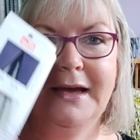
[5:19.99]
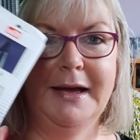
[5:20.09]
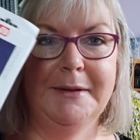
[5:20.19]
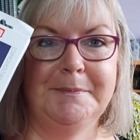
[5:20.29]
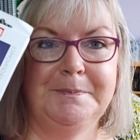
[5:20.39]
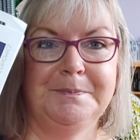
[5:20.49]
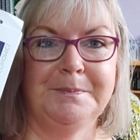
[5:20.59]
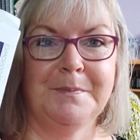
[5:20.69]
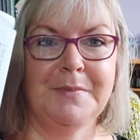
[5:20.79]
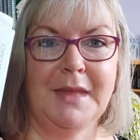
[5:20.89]
Um,
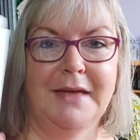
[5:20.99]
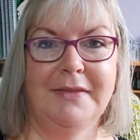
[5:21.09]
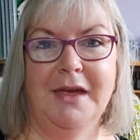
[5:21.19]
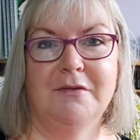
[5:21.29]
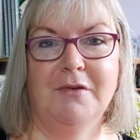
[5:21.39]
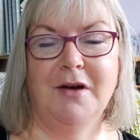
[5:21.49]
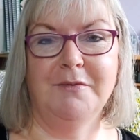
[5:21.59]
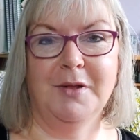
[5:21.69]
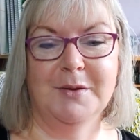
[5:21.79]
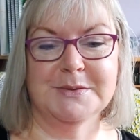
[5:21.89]
and they
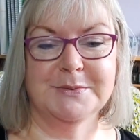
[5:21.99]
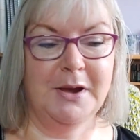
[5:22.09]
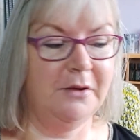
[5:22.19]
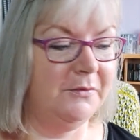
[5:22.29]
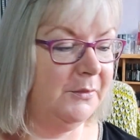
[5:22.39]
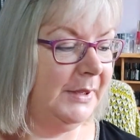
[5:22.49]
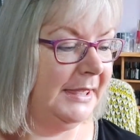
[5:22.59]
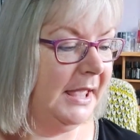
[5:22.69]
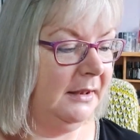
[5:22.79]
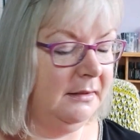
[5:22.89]
arrived while I was away over the
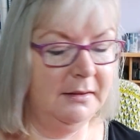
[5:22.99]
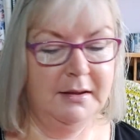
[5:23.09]
weekend.